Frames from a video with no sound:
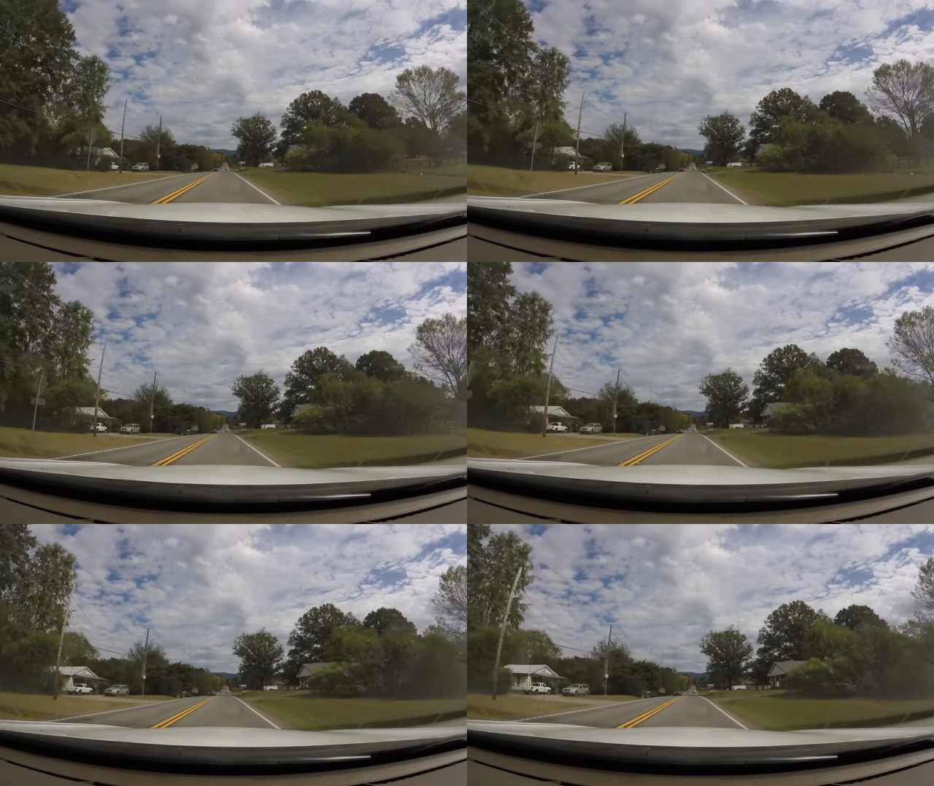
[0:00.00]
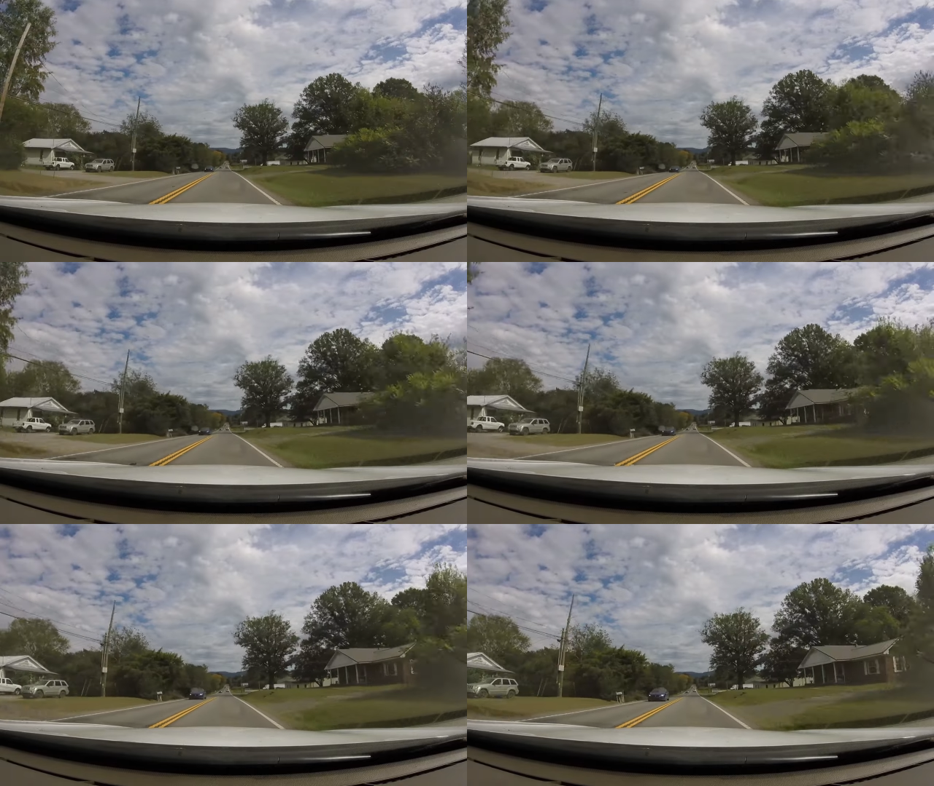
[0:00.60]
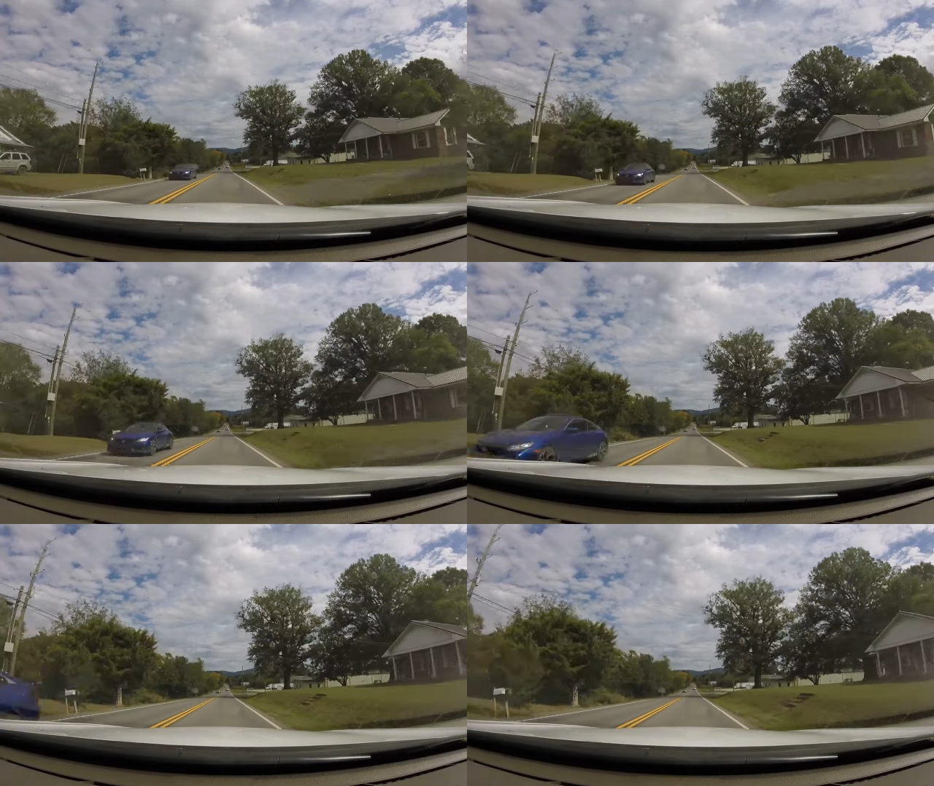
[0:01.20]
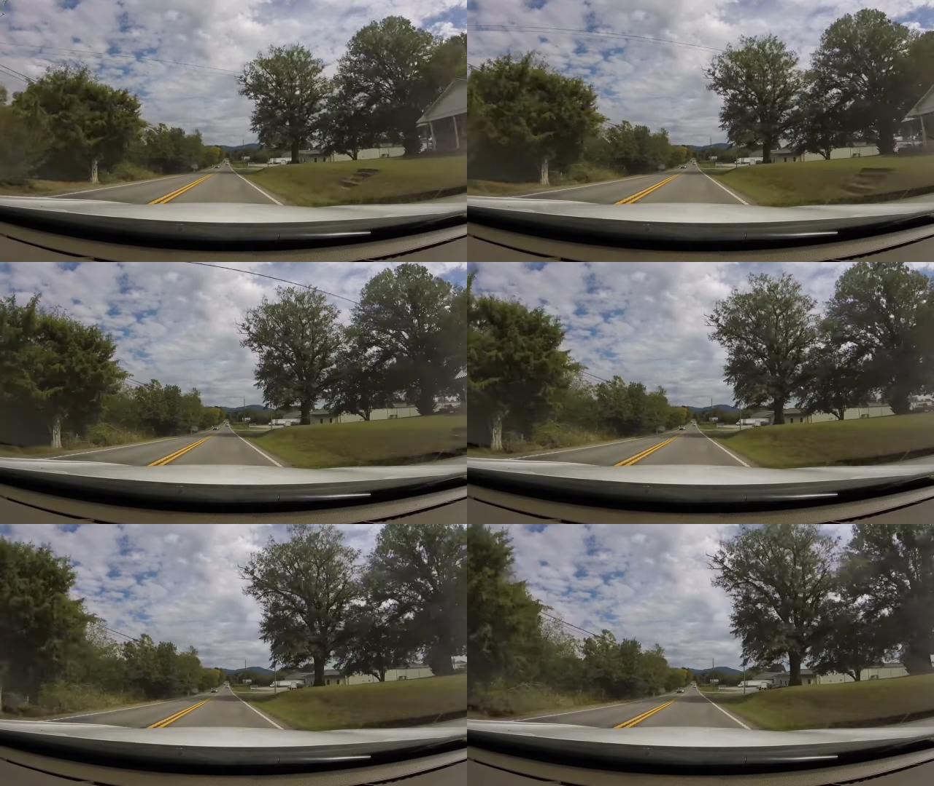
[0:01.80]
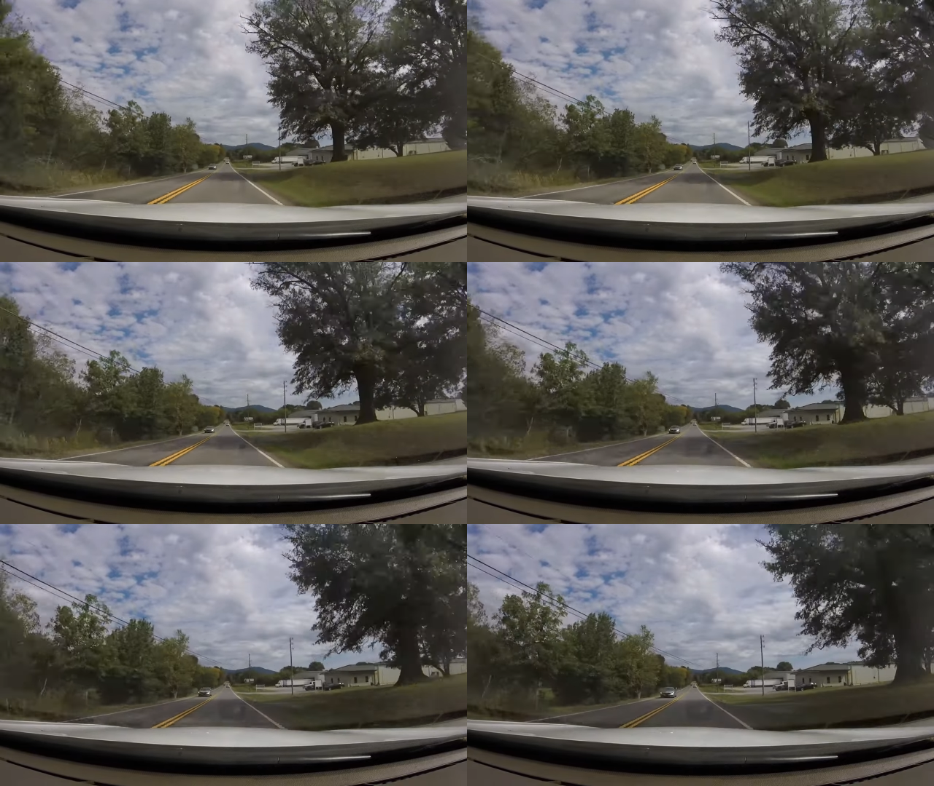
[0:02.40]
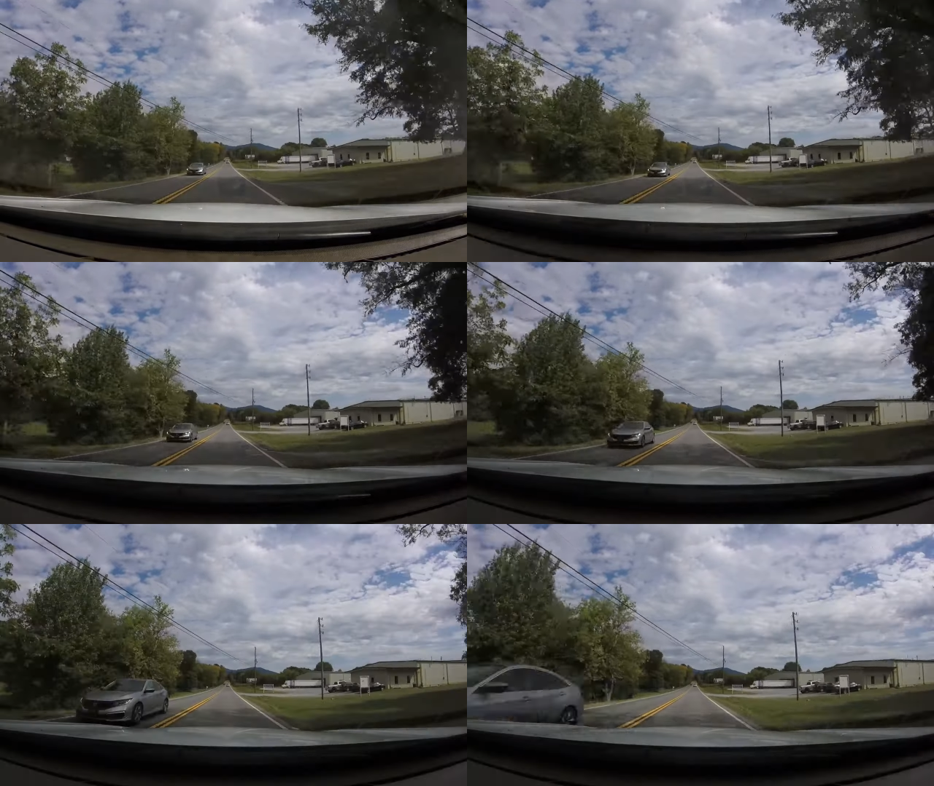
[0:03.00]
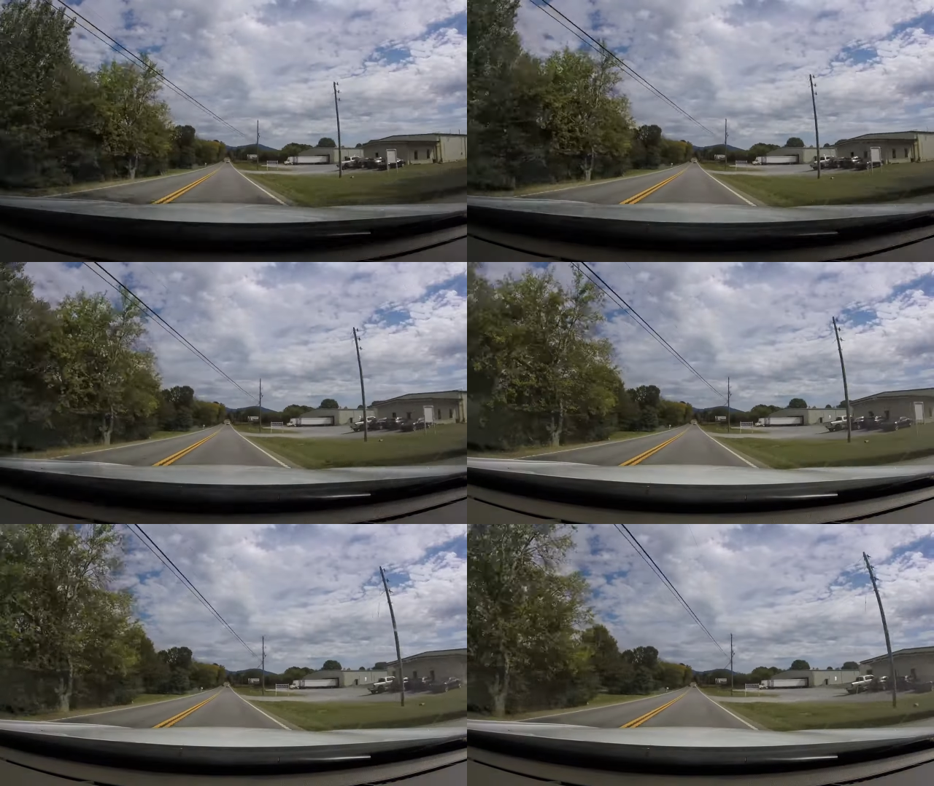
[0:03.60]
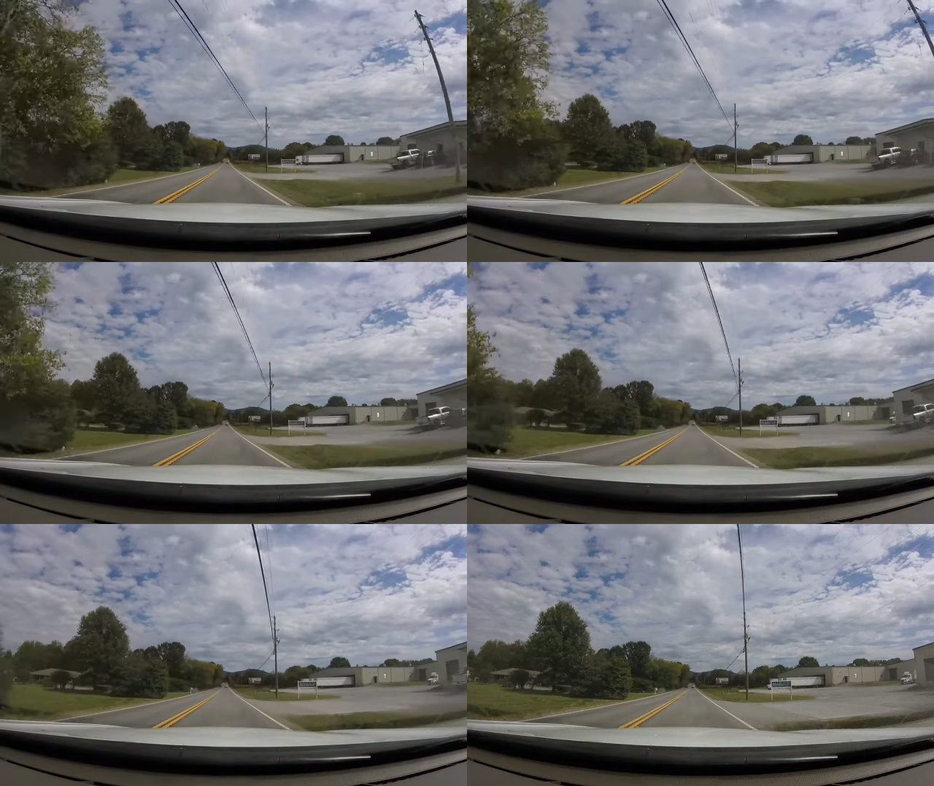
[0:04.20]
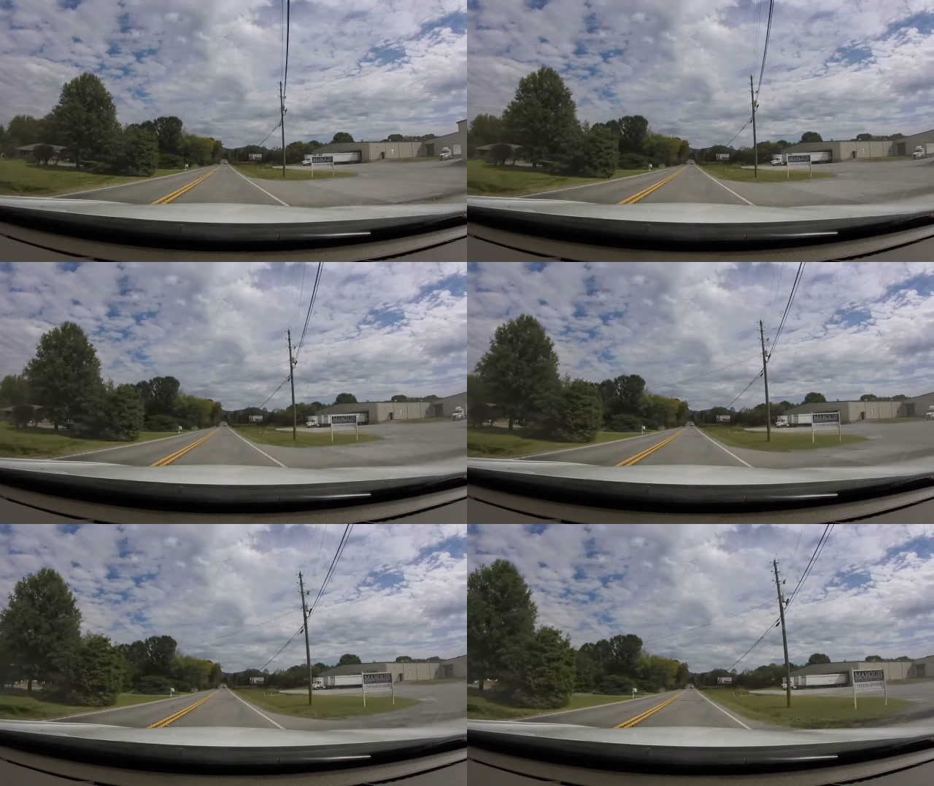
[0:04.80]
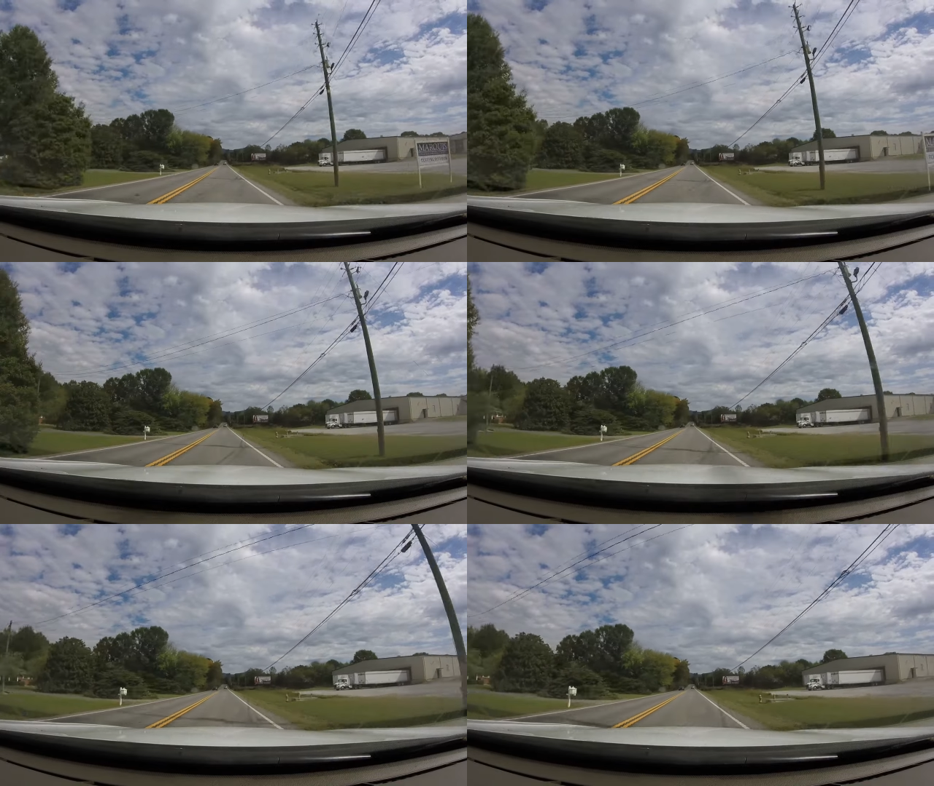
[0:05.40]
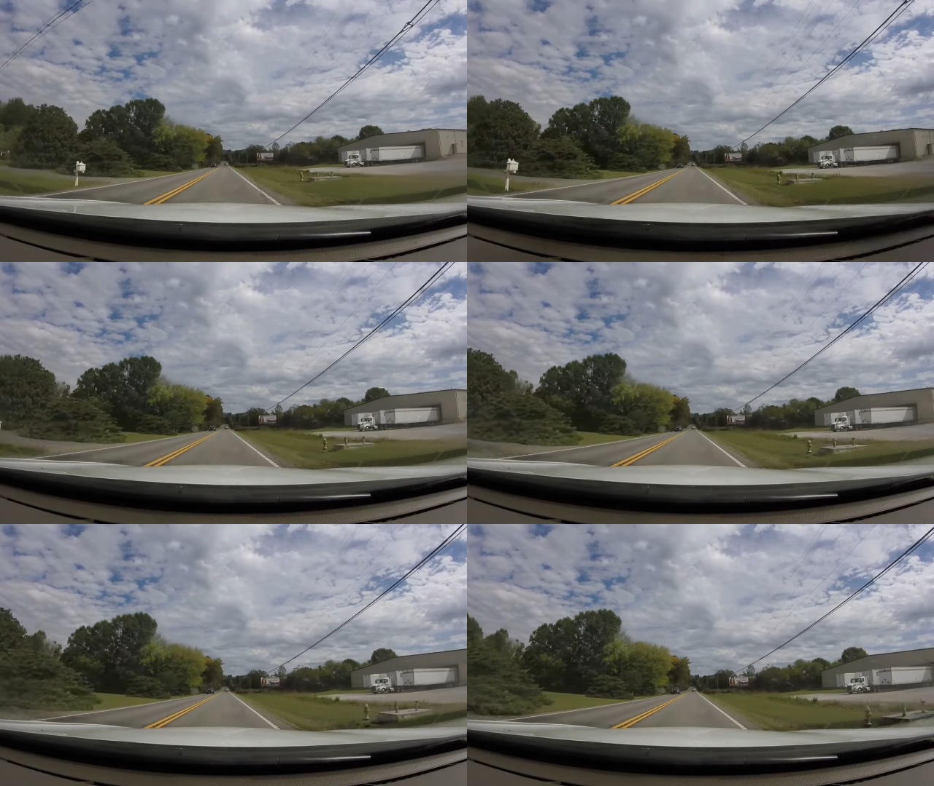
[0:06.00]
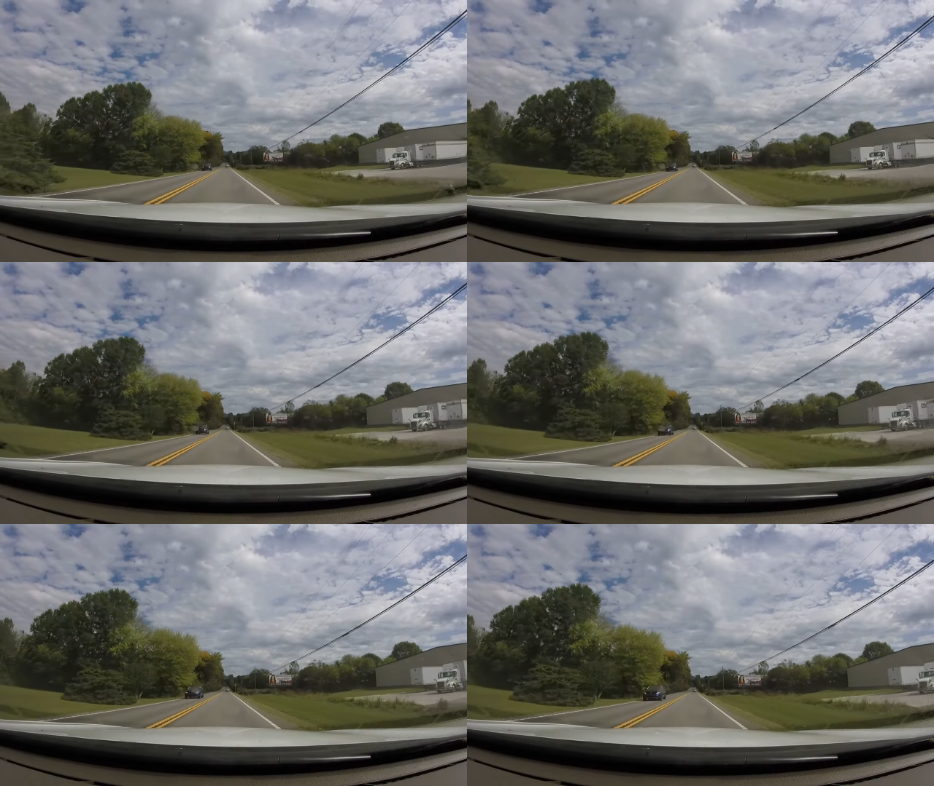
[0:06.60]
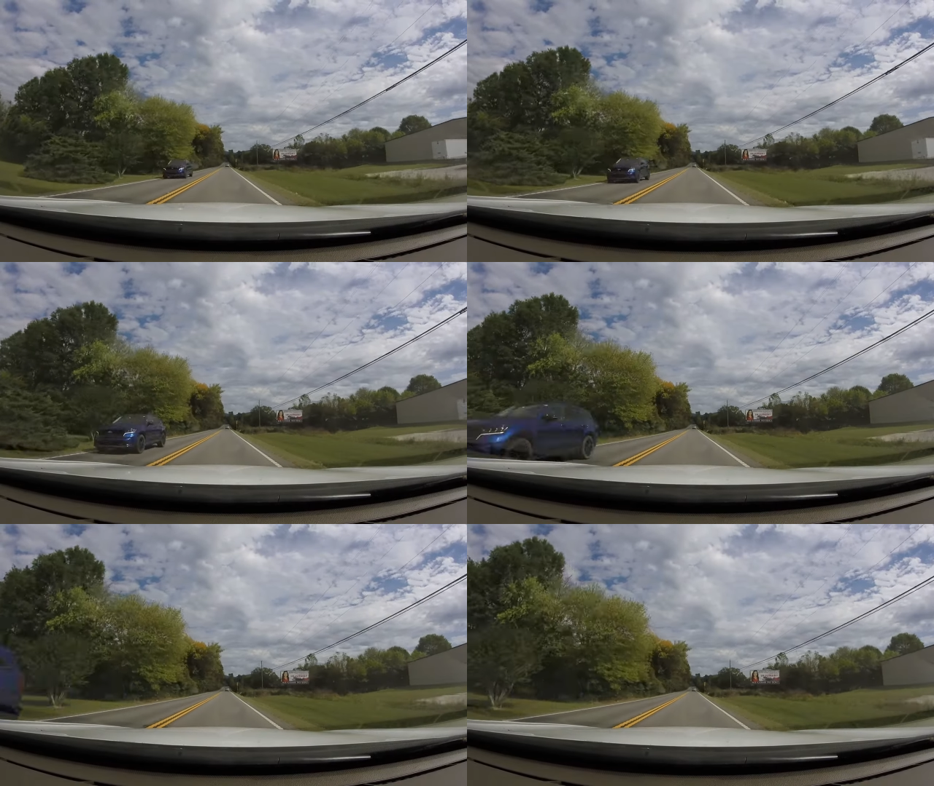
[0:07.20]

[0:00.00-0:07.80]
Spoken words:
No face is visible, so there are no lips to read.